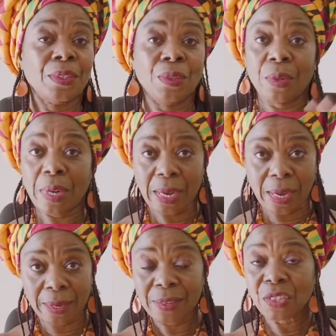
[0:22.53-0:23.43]
you
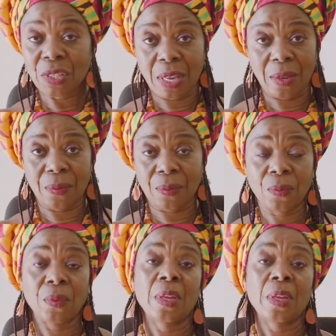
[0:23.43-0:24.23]
are safe.